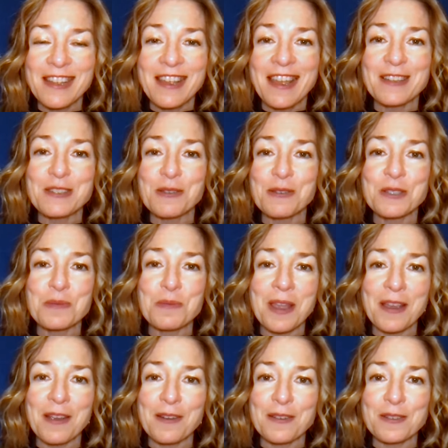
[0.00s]
And so as
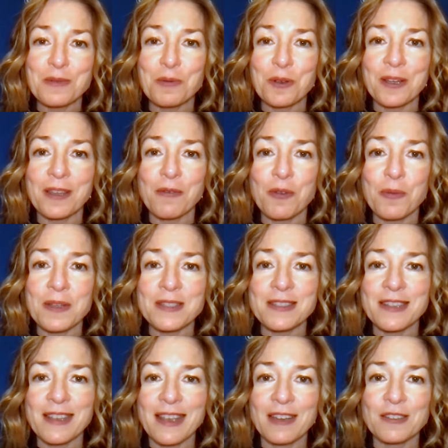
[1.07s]
mayors, working with my city
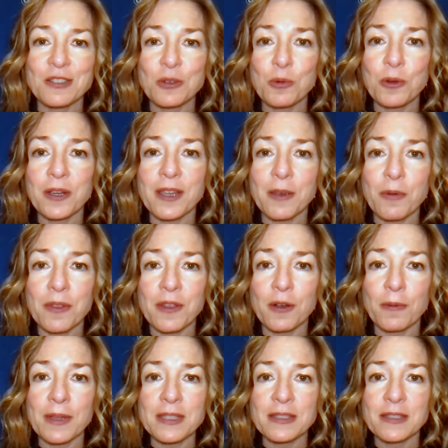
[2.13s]
council, working with our
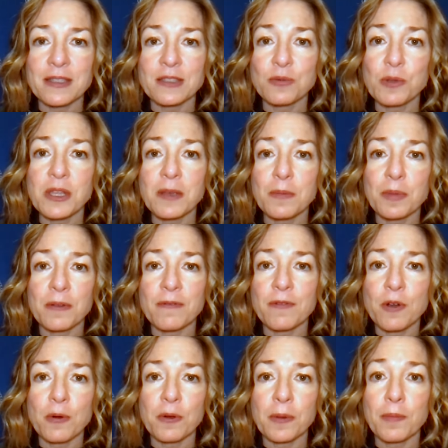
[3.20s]
residents, we can put
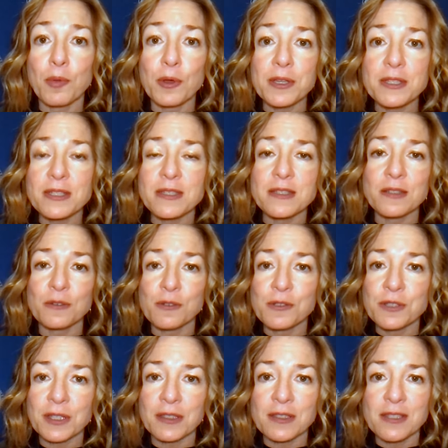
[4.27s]
forward Boise
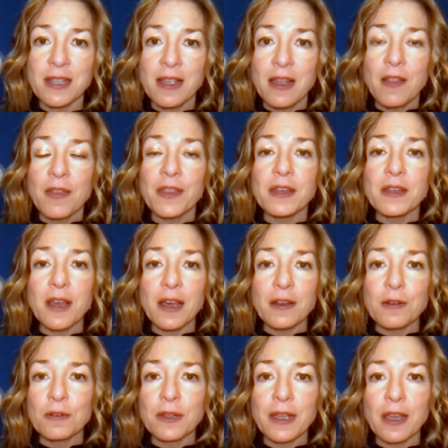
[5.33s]
solutions that not
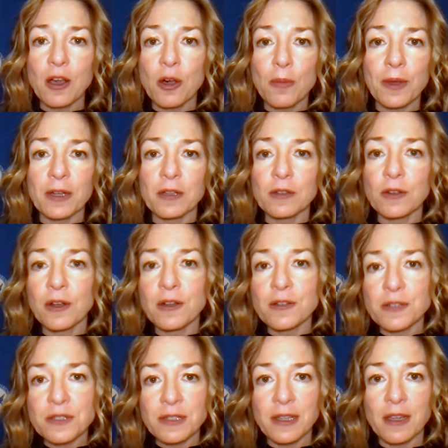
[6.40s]
only help on a larger
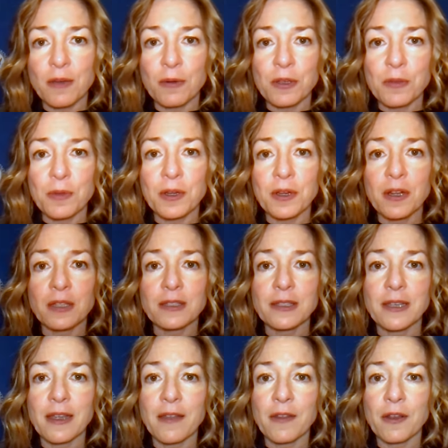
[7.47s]
scale when you put it all
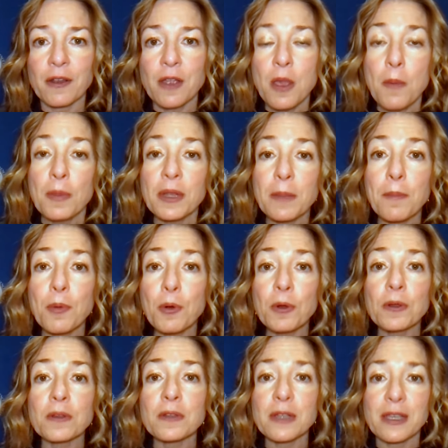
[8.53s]
together, but
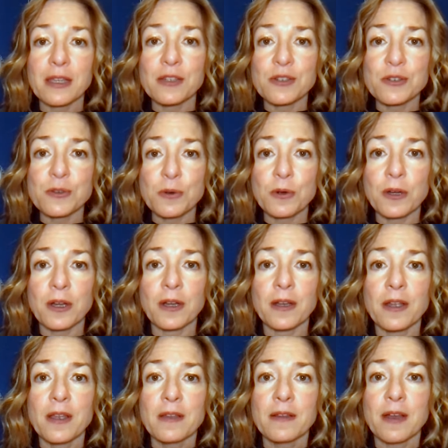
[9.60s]
importantly ensure
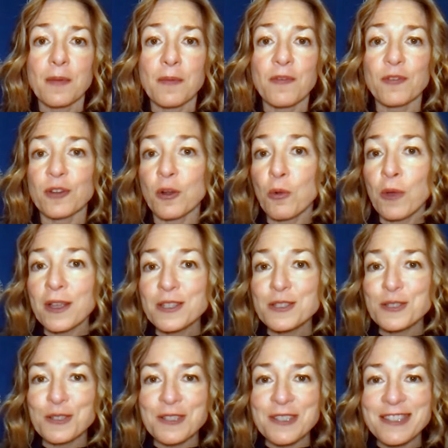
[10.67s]
for a
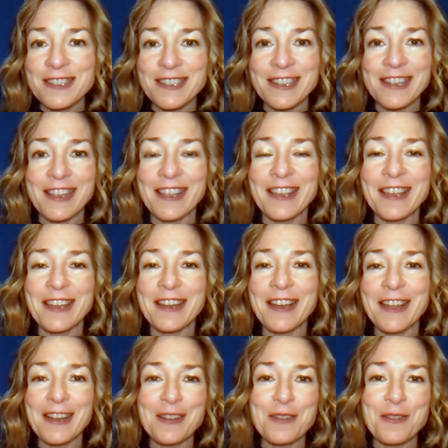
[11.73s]
Western city and
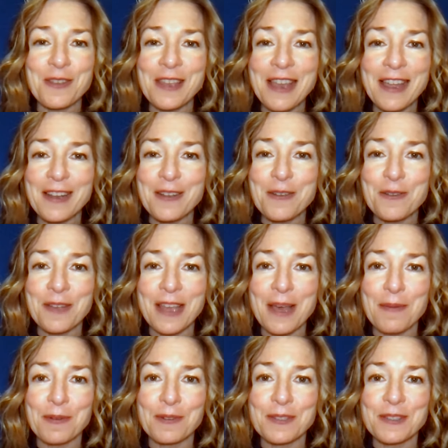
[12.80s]
the Idaho
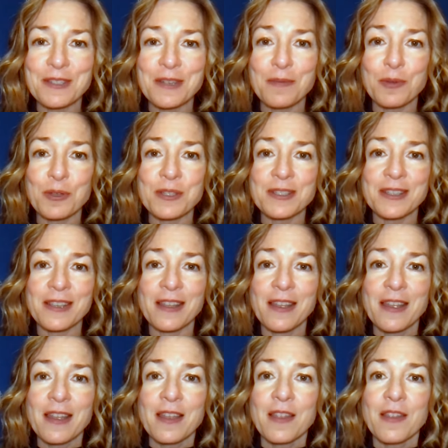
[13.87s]
capital city of Boise,
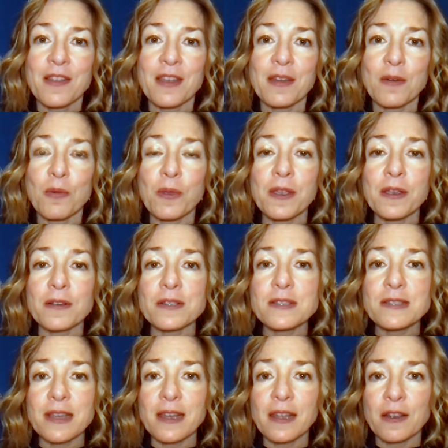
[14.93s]
that we are
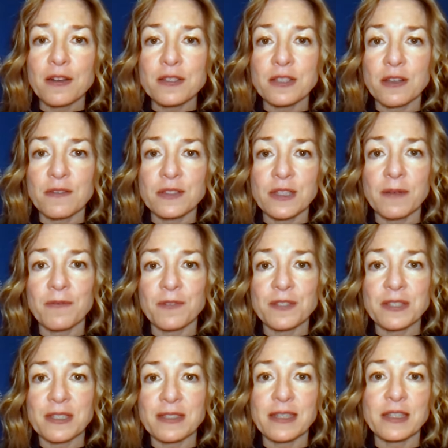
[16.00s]
setting ourselves up for
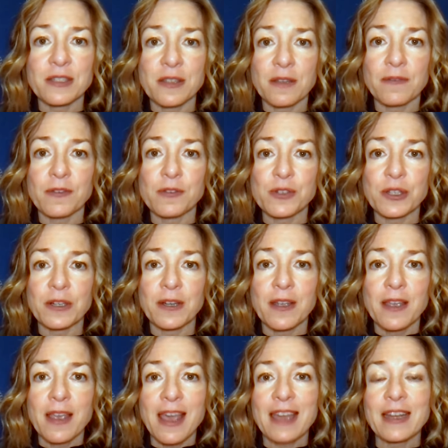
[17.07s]
success in the future.
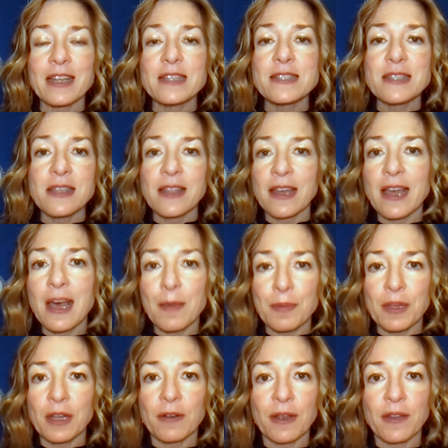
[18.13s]
And I see that
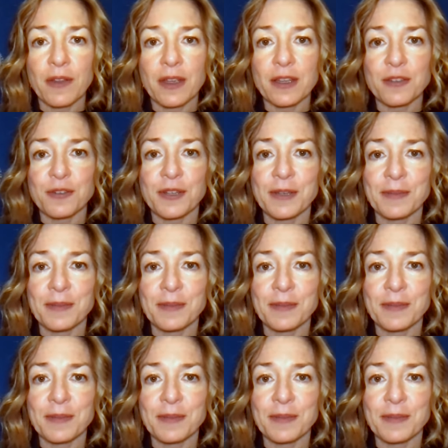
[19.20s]
happening around the country.